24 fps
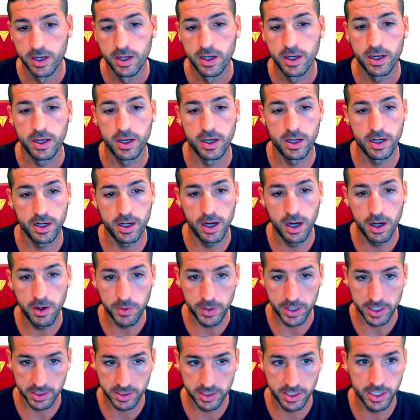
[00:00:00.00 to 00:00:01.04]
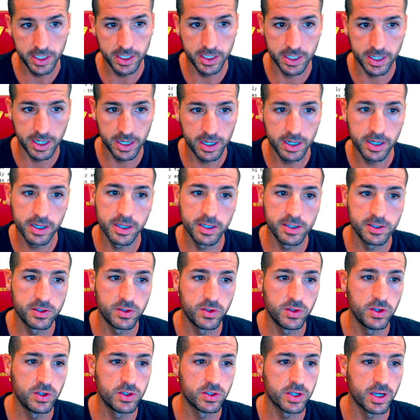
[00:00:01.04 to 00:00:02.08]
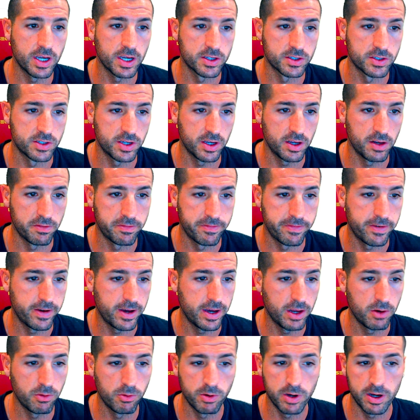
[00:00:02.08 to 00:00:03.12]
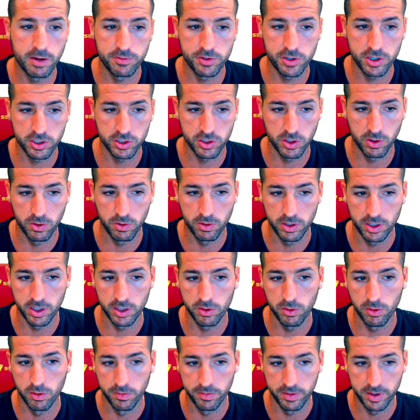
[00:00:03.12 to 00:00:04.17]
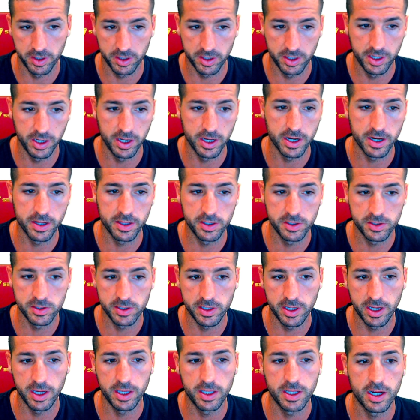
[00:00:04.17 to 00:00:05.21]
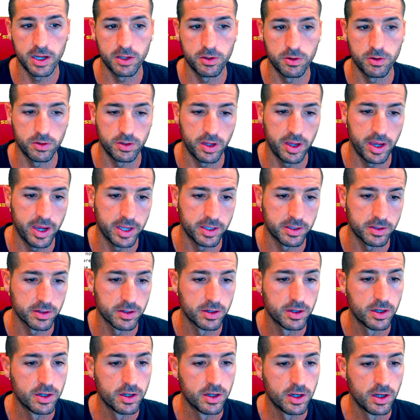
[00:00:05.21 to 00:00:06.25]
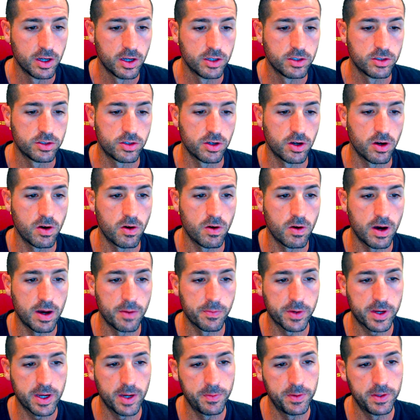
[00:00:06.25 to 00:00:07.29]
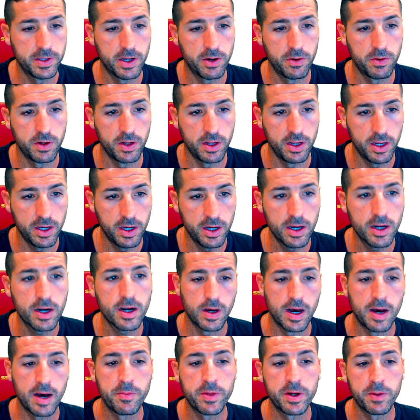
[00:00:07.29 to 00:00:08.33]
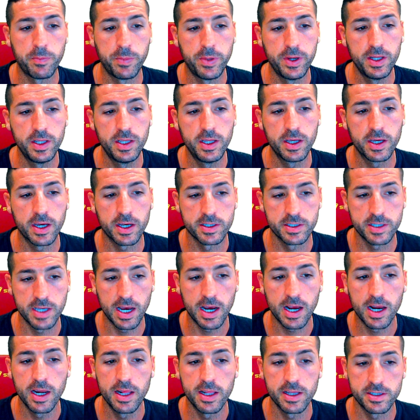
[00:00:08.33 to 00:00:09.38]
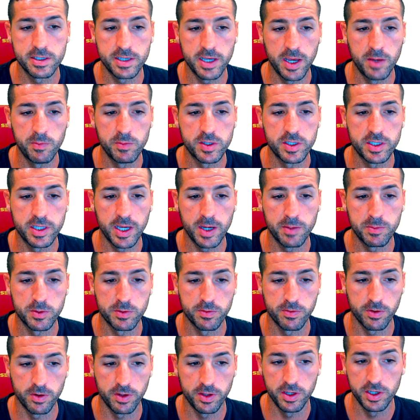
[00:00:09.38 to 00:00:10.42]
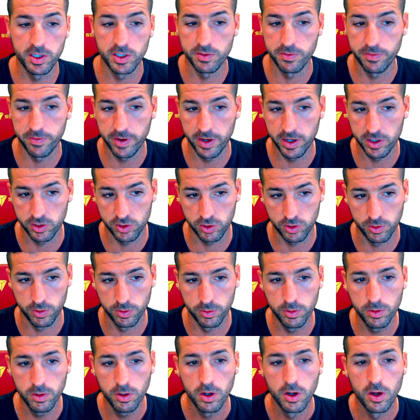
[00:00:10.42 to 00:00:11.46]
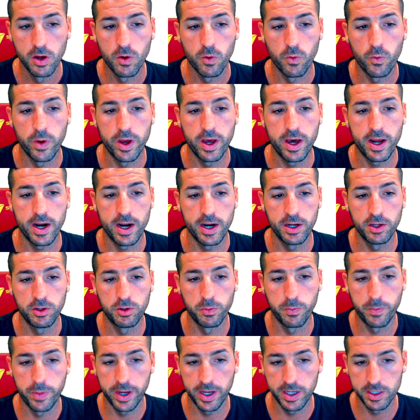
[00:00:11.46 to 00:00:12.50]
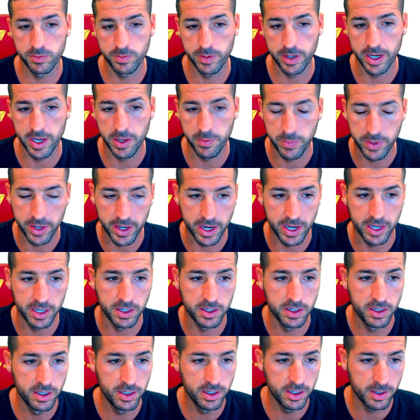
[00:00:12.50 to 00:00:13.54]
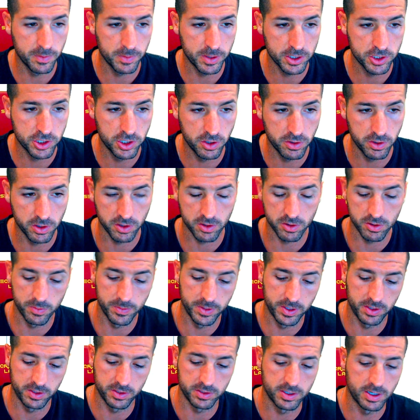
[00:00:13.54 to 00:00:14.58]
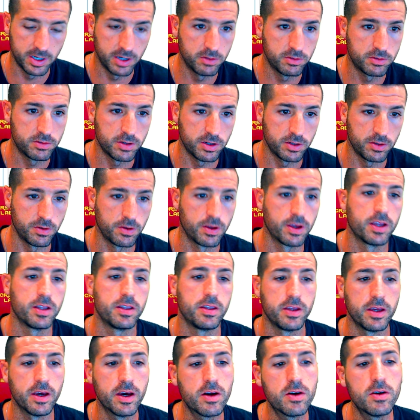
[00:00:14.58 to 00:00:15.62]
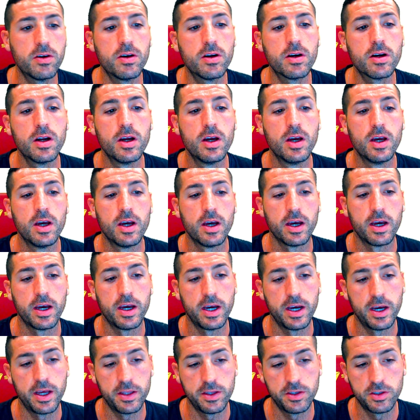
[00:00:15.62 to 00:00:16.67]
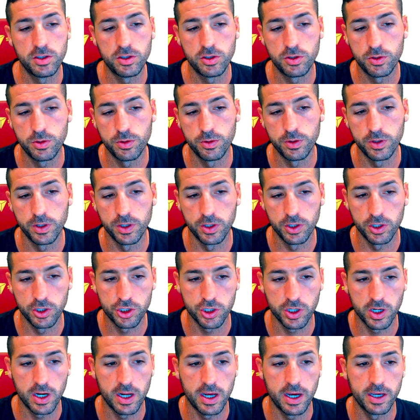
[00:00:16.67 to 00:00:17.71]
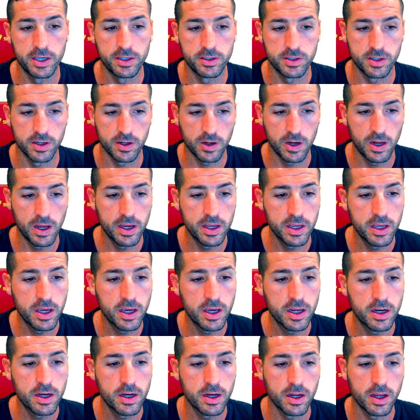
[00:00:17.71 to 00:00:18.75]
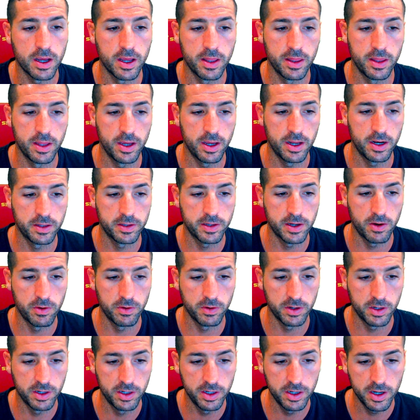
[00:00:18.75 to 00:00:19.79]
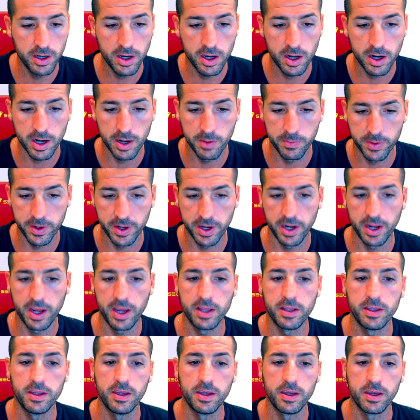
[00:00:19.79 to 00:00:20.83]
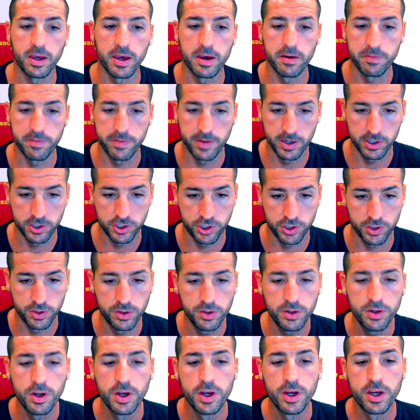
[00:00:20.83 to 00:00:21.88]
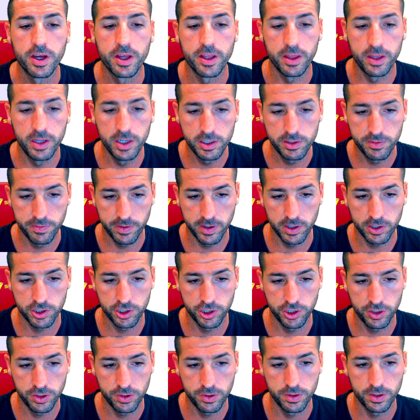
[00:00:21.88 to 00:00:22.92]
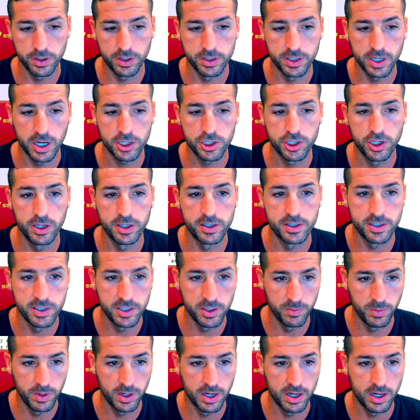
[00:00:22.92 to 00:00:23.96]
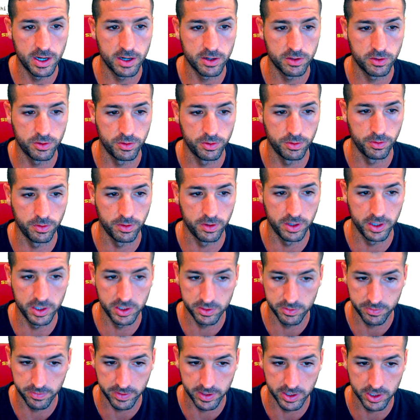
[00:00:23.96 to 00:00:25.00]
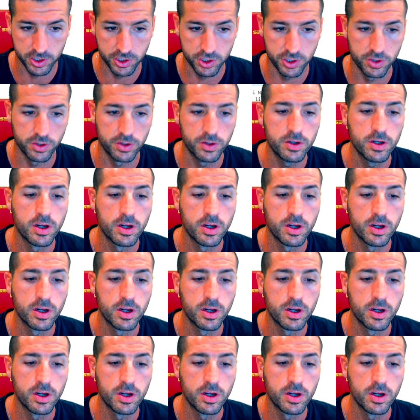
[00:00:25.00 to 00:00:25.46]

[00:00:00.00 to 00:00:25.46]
And our data is this Excel file we have just loaded over here, this data.head. So I'm coming down here, I'm repeating exactly the same steps for these first two, where I need to paste my API key. I'm actually going to comment this out so I don't get the error. This is to initialize the client, and then down here I'm creating a function. This function is actually similar to this function.